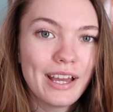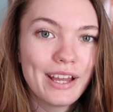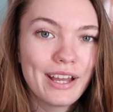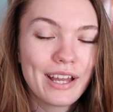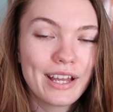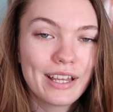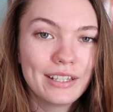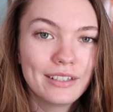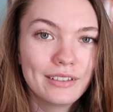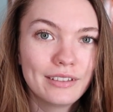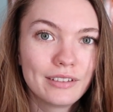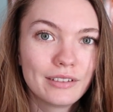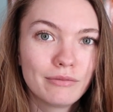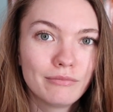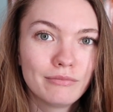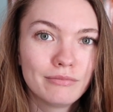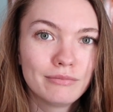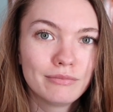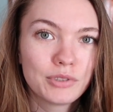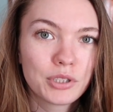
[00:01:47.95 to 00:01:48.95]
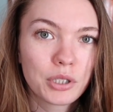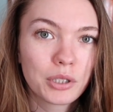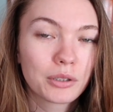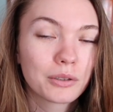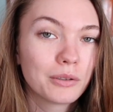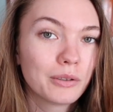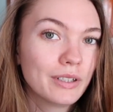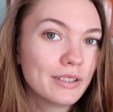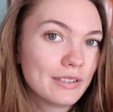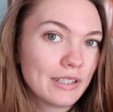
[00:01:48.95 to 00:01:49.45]
and
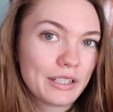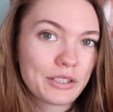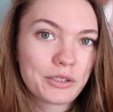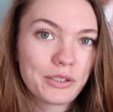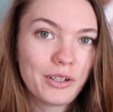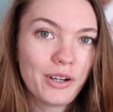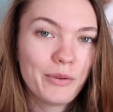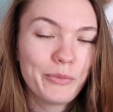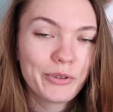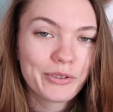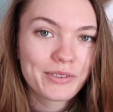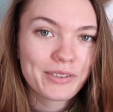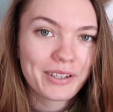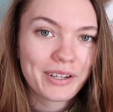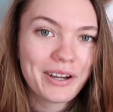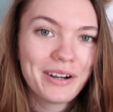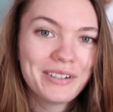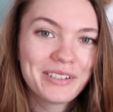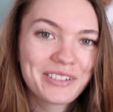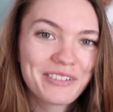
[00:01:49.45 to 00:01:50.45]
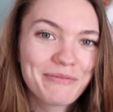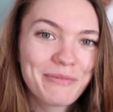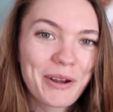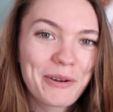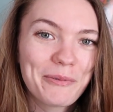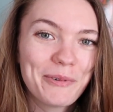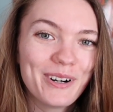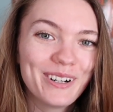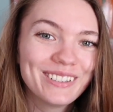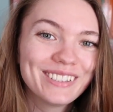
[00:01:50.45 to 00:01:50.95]
turquoise, actually almost the color of my
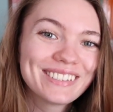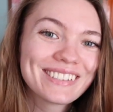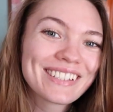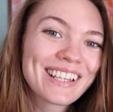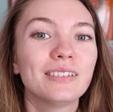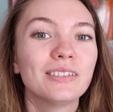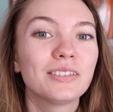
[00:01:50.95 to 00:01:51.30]
walls.